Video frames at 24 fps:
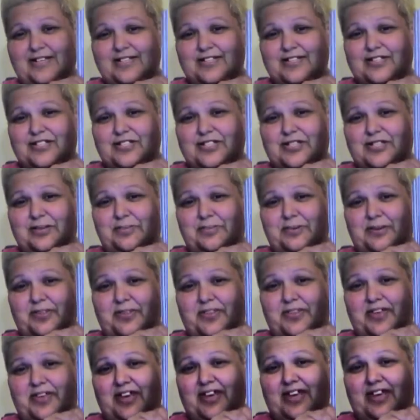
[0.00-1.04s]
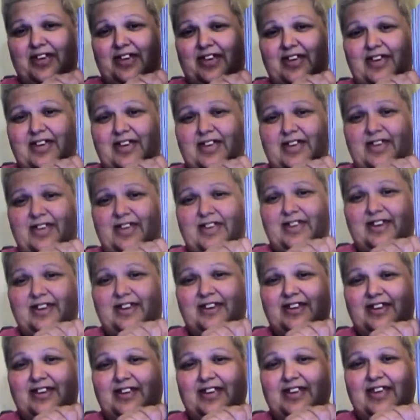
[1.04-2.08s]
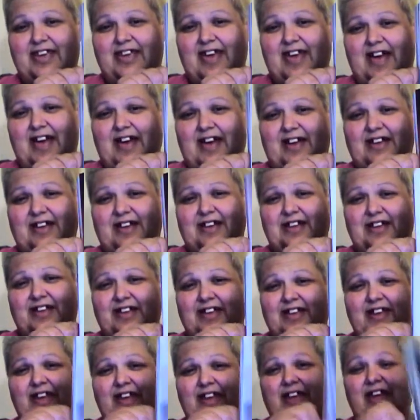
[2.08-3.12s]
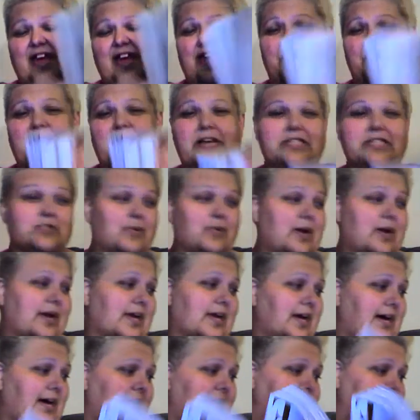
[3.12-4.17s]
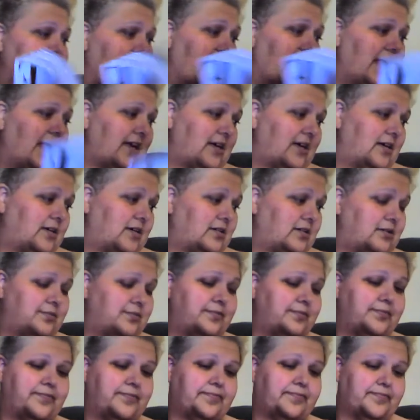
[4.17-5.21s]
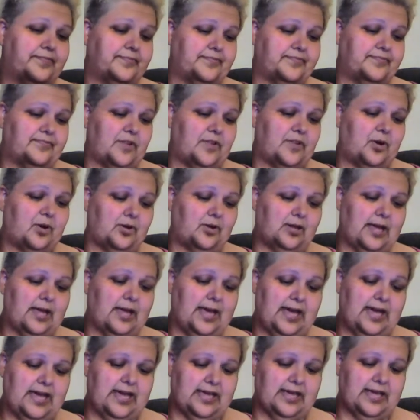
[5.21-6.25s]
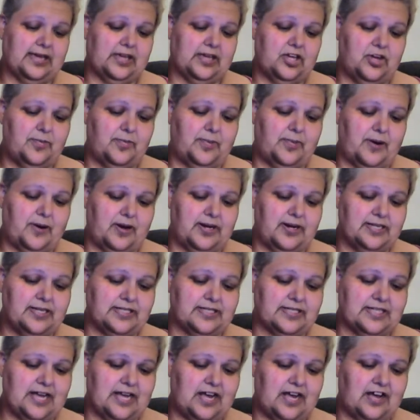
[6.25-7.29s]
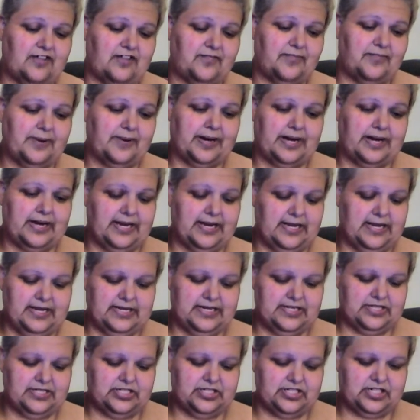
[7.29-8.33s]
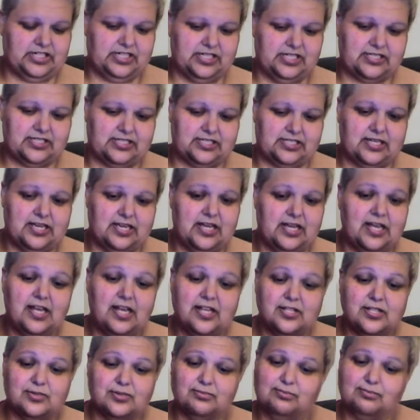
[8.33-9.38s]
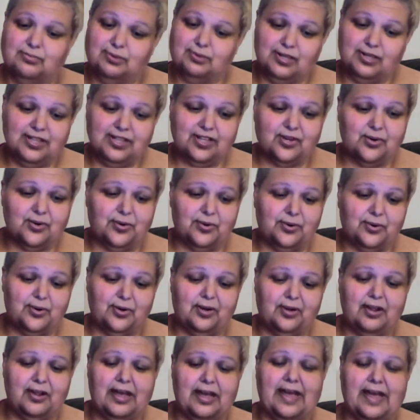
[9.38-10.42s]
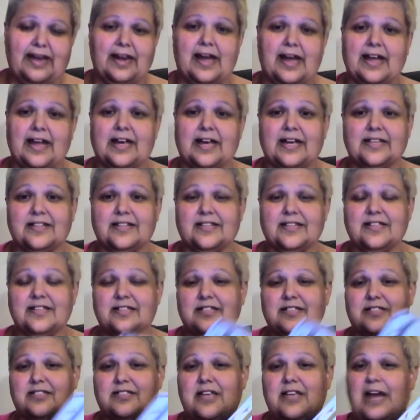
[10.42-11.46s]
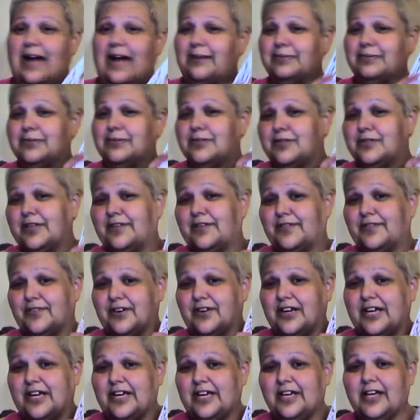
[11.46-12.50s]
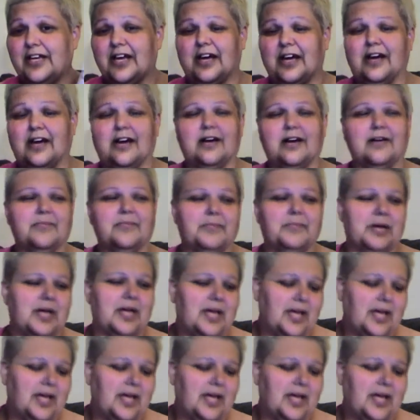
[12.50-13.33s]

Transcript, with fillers: super thick. And yeah. And that's where I got that um, Olay coupon and stuff. But it is just really cool. And I got this absolutely free. Um,